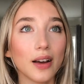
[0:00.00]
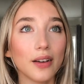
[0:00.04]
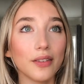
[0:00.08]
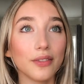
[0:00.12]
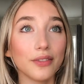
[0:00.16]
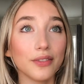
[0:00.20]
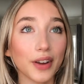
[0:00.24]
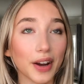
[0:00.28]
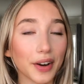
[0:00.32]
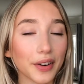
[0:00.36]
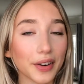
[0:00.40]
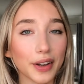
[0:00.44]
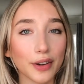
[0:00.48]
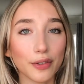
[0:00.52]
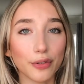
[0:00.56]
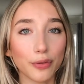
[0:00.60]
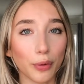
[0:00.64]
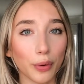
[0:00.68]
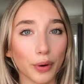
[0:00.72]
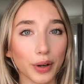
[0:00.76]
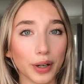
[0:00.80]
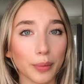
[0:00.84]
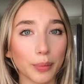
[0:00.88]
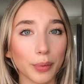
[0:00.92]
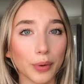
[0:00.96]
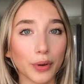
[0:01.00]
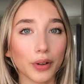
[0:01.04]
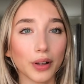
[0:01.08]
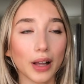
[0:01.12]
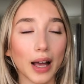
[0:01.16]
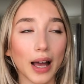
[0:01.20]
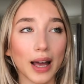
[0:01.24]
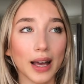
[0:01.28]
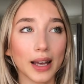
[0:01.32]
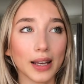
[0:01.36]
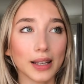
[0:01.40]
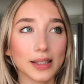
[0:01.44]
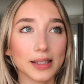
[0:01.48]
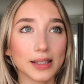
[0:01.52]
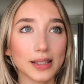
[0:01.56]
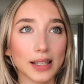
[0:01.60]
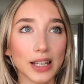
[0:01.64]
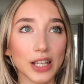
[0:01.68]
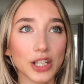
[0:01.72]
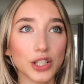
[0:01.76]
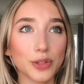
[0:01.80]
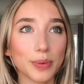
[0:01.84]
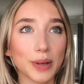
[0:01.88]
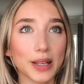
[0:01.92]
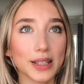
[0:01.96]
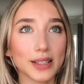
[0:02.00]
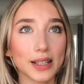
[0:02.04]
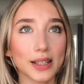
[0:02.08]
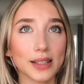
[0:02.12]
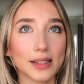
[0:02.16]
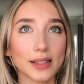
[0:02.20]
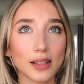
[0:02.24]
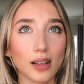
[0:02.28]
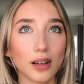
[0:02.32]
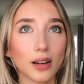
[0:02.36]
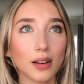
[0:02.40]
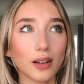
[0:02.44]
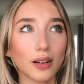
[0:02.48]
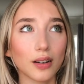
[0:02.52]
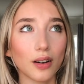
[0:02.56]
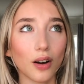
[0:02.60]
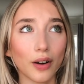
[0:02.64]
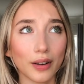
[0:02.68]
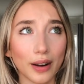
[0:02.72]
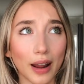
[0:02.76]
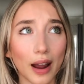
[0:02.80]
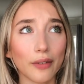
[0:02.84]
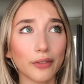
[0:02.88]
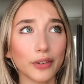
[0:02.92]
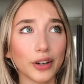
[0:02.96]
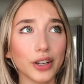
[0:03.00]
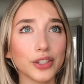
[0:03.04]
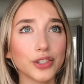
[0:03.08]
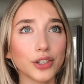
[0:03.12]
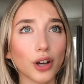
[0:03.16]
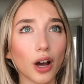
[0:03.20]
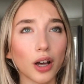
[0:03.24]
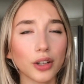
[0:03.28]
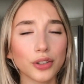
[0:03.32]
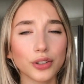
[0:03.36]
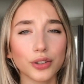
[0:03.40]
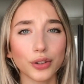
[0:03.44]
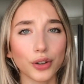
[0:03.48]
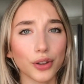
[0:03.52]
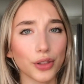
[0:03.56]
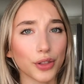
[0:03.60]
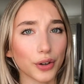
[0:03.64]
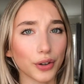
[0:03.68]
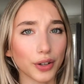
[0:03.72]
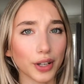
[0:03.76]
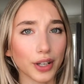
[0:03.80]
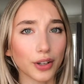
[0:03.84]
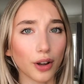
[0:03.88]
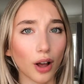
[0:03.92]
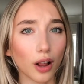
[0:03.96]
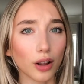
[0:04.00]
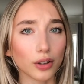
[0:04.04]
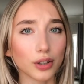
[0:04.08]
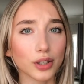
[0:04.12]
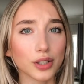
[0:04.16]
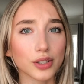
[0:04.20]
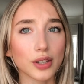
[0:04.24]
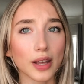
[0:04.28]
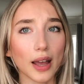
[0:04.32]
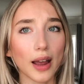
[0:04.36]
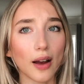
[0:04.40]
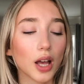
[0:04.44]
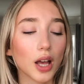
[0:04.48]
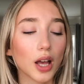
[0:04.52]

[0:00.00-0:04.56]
very affordable, as each piece is on average under $30,